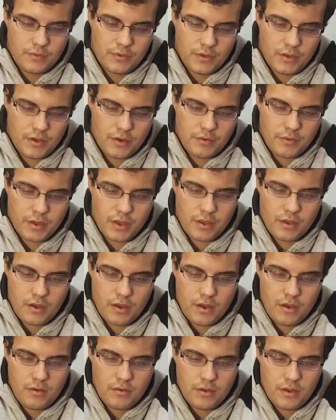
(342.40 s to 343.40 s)
here we
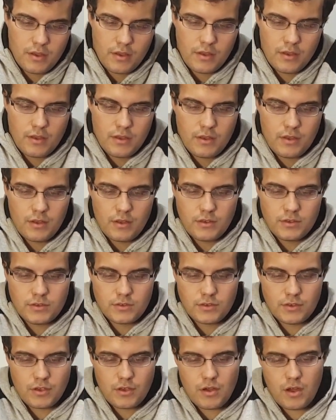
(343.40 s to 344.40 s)
go.
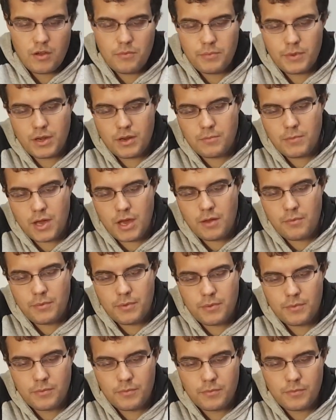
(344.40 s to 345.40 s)
So you open them up
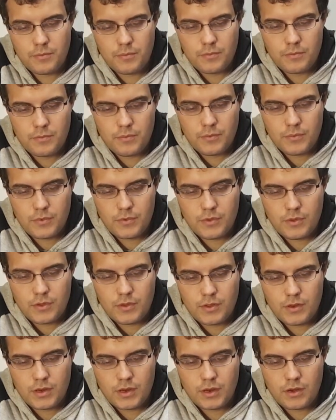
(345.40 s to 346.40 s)

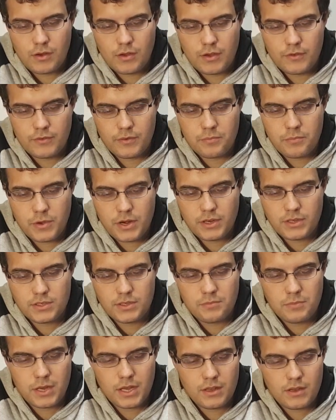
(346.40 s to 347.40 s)
and then you have to press the
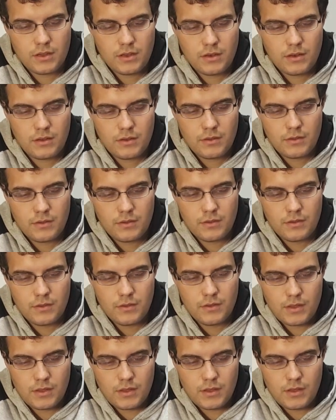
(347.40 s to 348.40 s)
button,
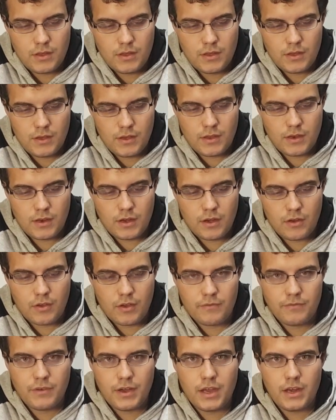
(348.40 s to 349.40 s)
and then you
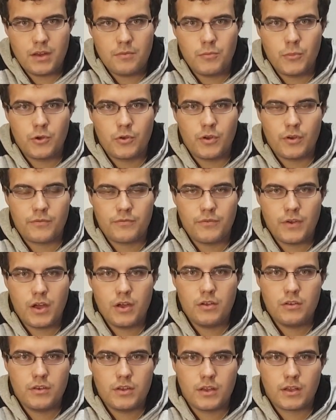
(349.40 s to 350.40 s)
can find them on your
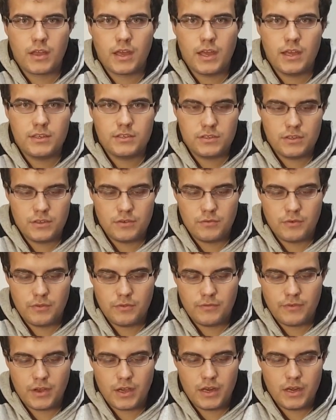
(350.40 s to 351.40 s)
phone. The case, you will
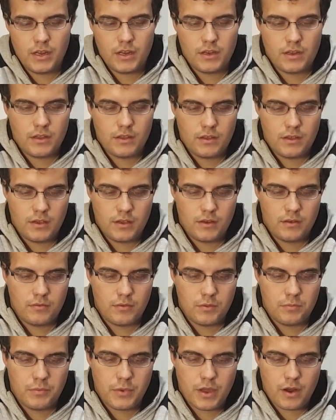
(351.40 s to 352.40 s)
find it. It
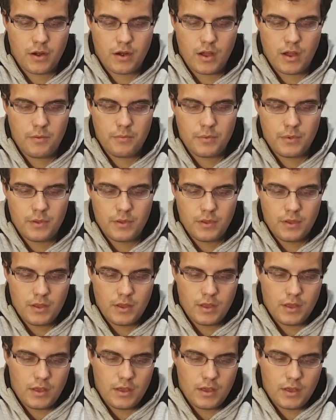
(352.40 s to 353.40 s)
will pair up.
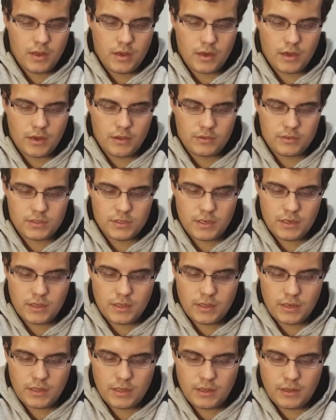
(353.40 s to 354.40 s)
Then you'll see the
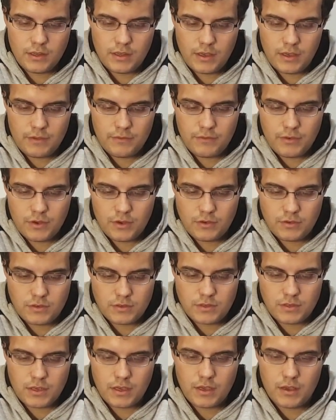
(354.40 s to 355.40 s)
little headphones,
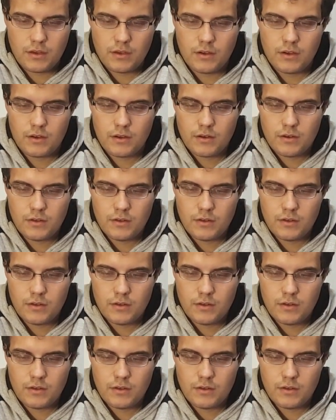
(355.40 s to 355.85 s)
they are